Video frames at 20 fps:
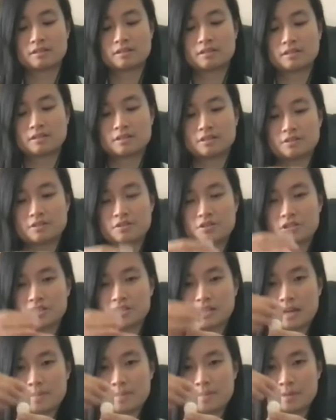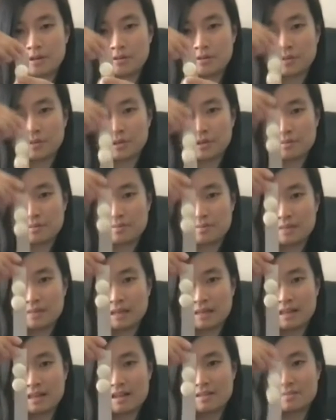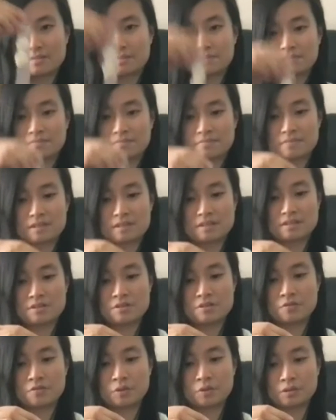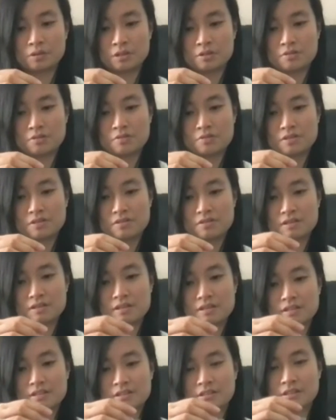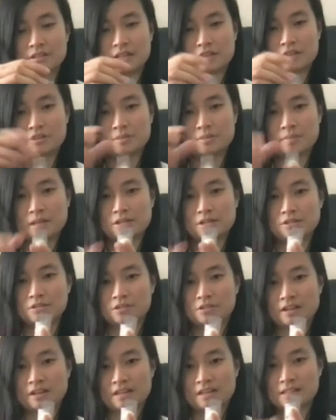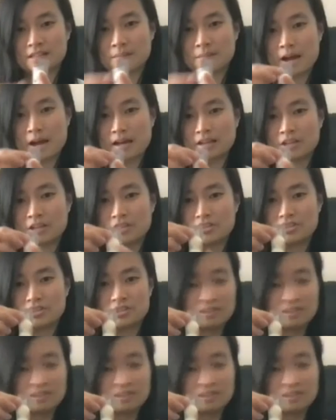So you just tape it over like that. You fold it over so that your Mentos are nicely packaged.